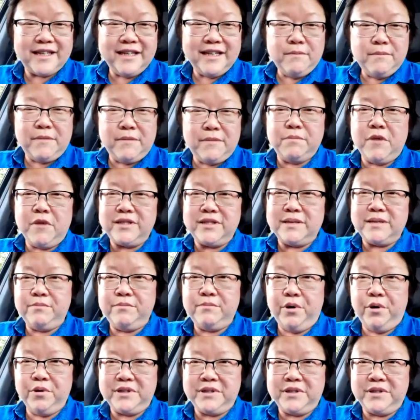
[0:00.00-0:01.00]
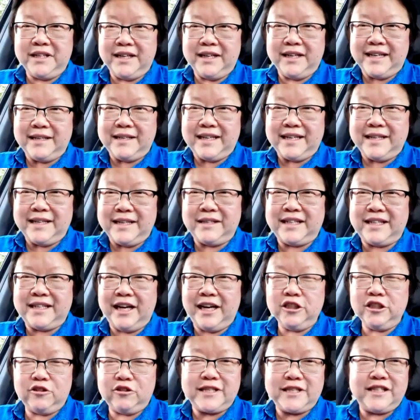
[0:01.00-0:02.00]
But most importantly, in
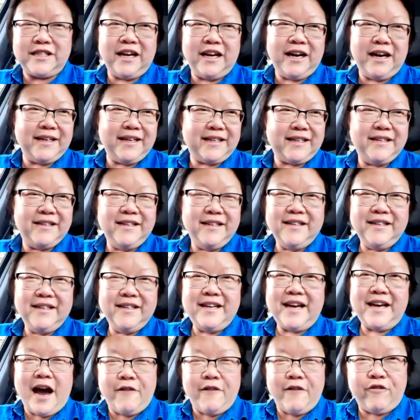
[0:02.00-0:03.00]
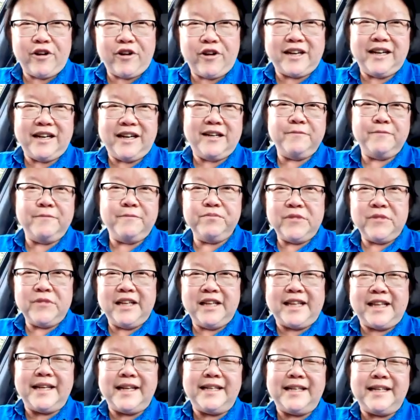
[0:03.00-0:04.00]
countries like Africa,
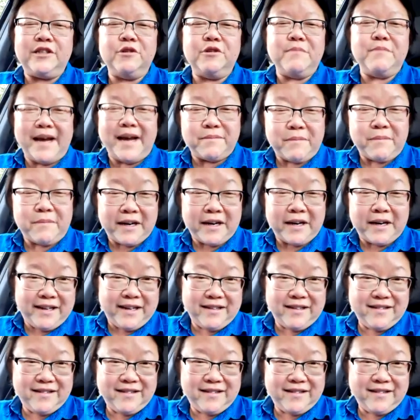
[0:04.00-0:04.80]
they need to make money.